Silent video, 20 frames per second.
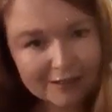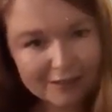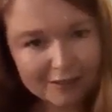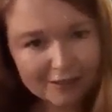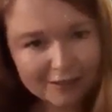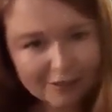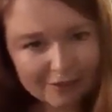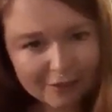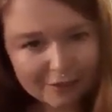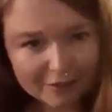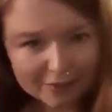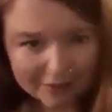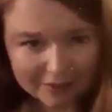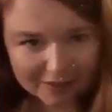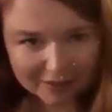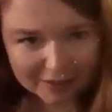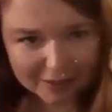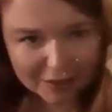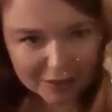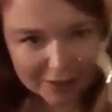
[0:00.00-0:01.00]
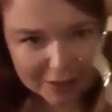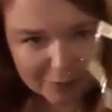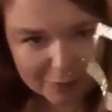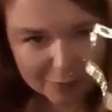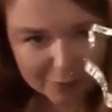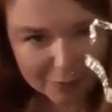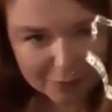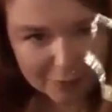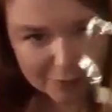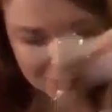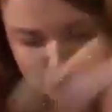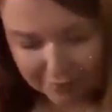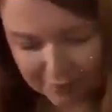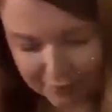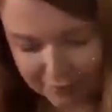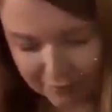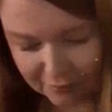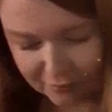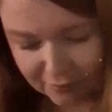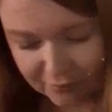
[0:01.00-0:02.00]
a holly shape
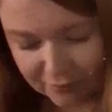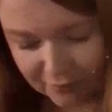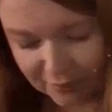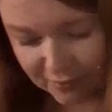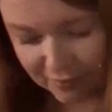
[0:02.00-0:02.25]
leaf,